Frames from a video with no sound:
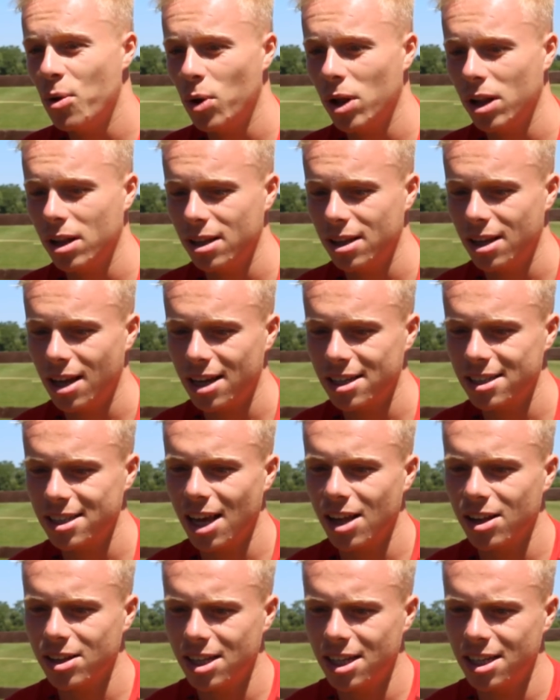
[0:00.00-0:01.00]
well, I
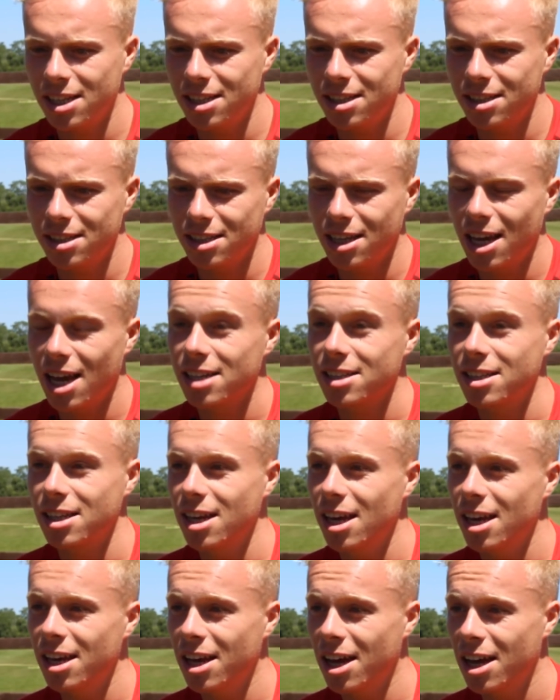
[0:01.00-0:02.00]
settled in
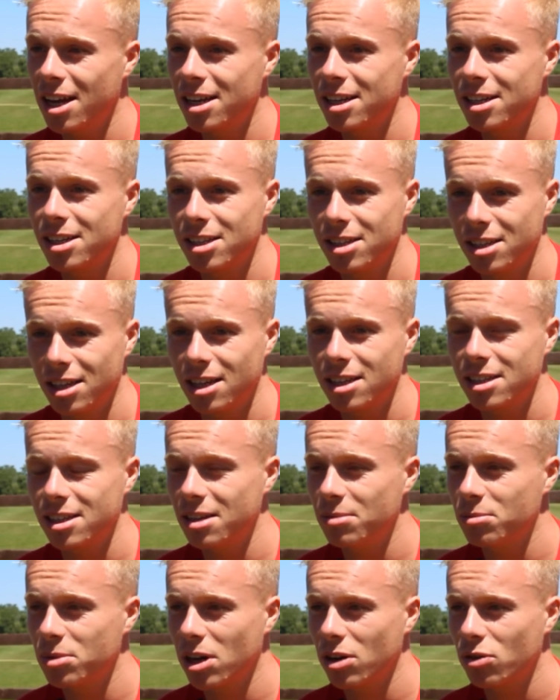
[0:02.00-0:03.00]
yesterday and it
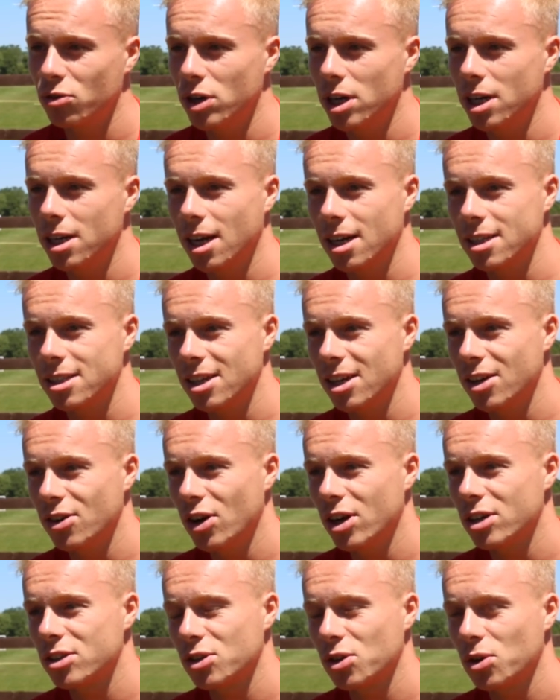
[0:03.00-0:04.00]
seems like a really nice
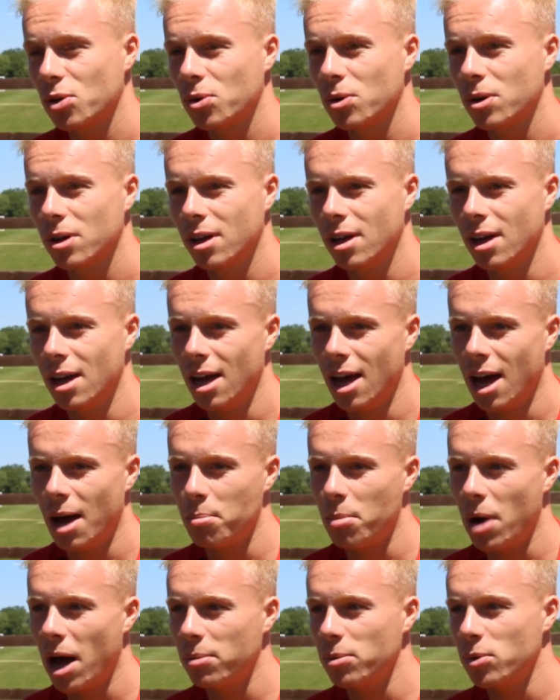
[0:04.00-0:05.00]
area, so
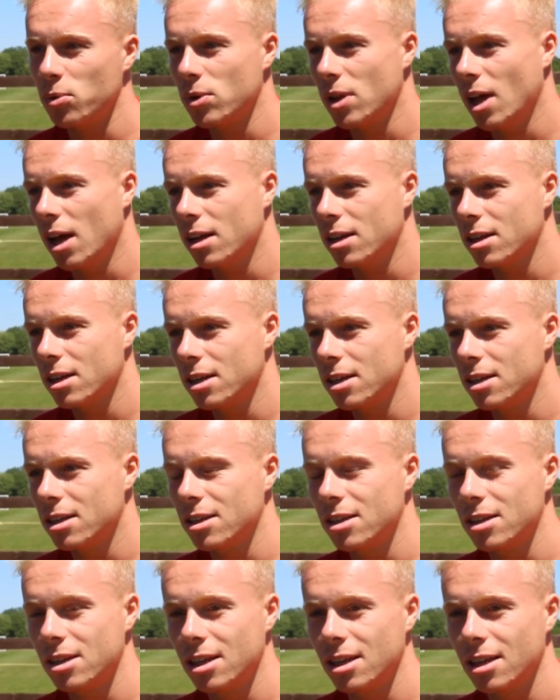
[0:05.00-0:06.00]
I'm happy with
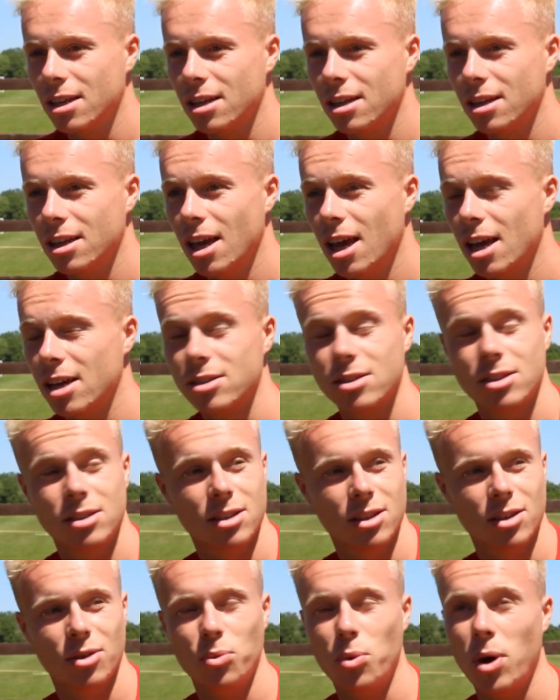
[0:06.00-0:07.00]
that.
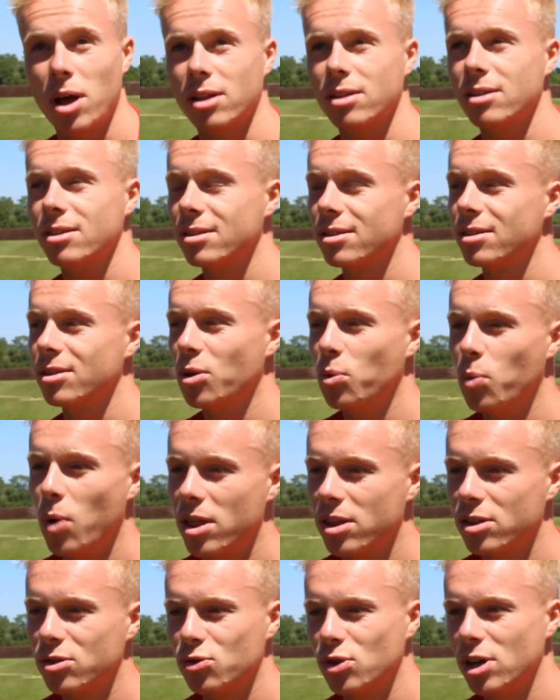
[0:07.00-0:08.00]
Yes, well, the
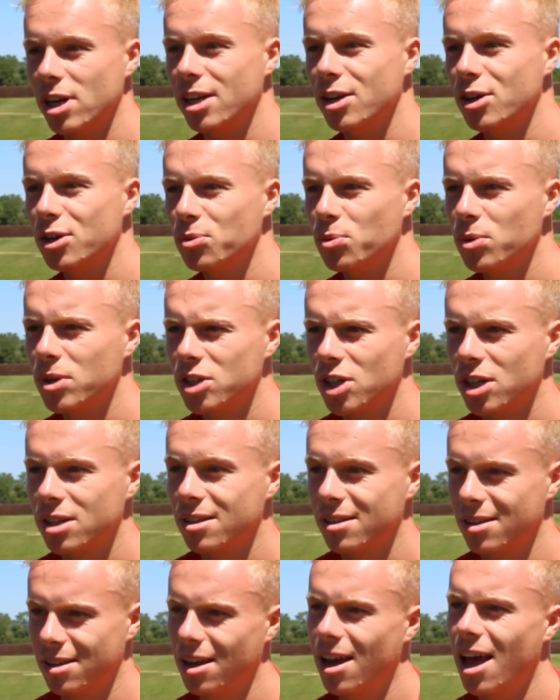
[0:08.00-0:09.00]
weather's really good, which
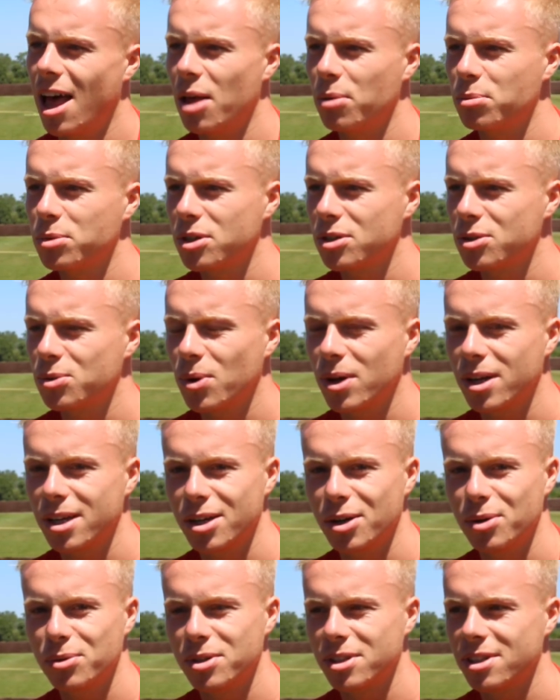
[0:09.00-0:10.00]
helps as well,
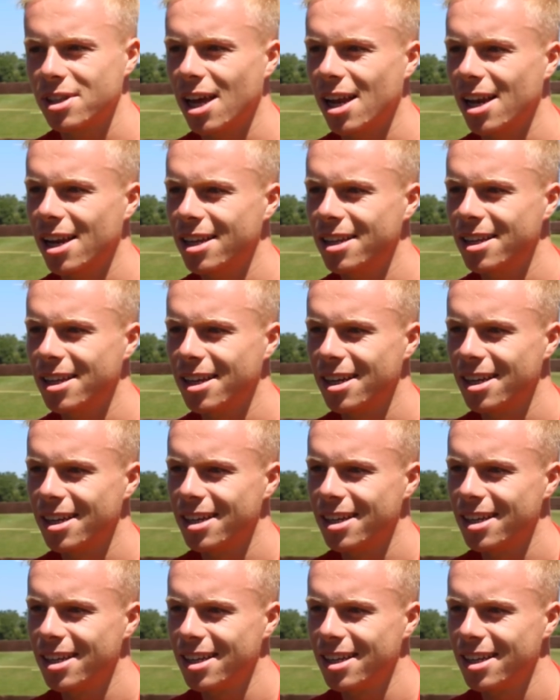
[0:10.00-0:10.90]
you know, to settle in.